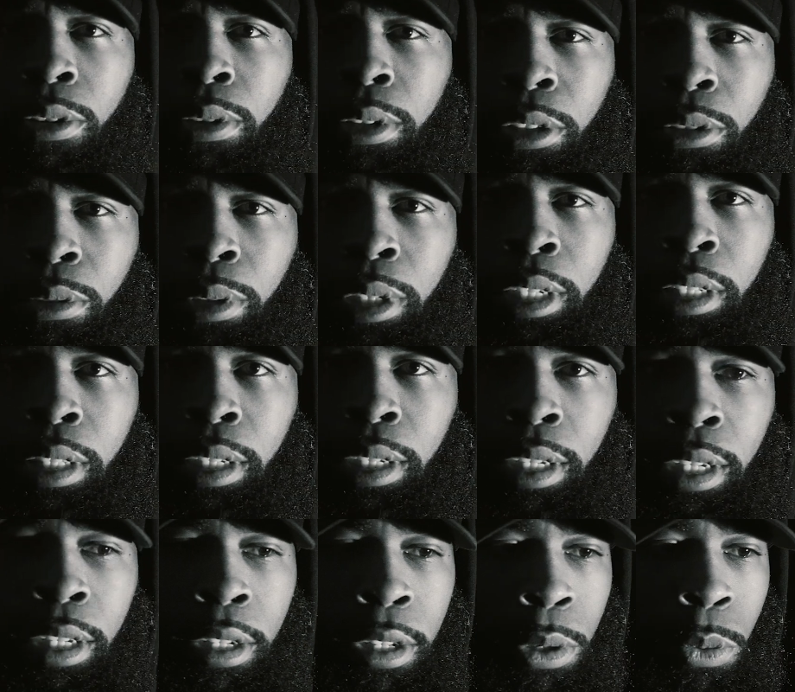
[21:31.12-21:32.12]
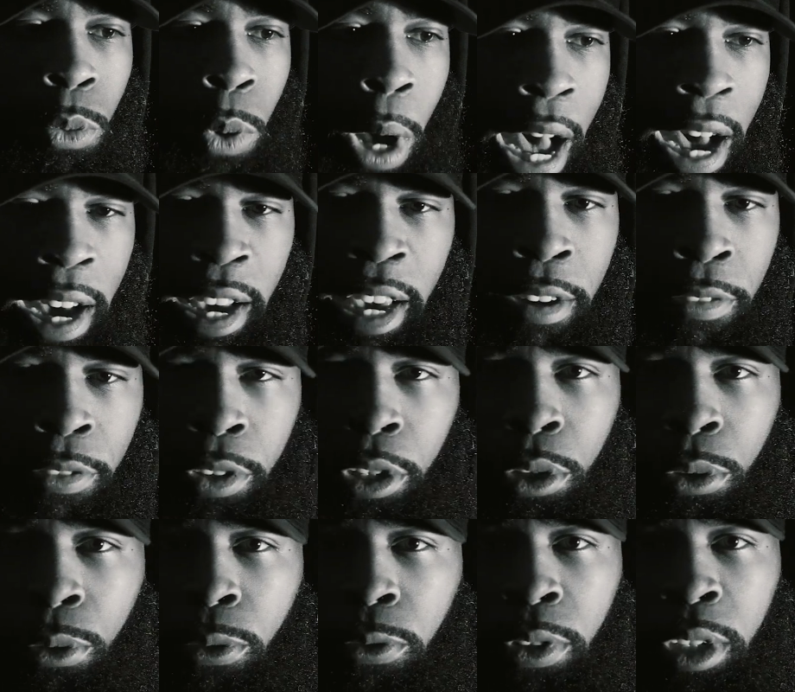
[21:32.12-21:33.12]
going through anything, however
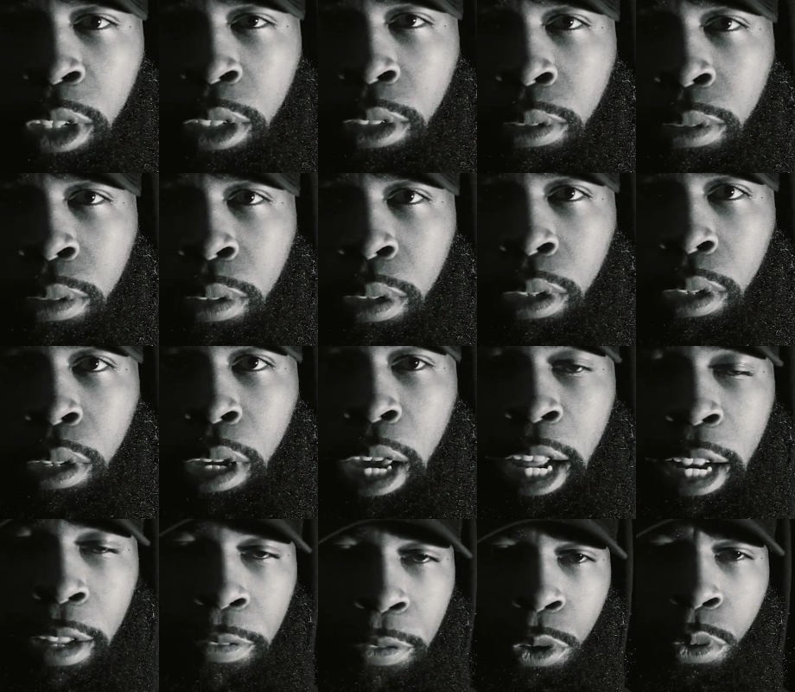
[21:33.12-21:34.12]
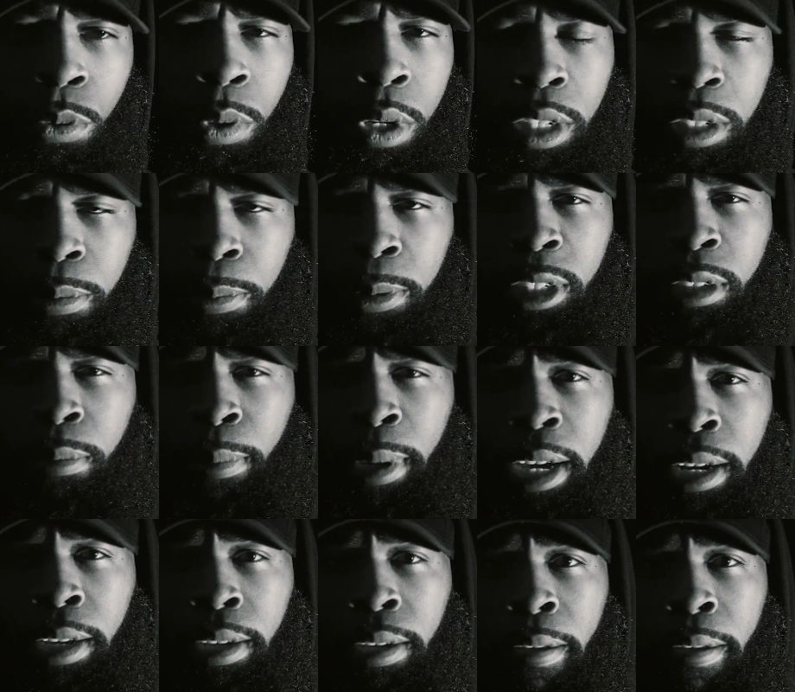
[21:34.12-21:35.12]
you feel, and if you want to speak about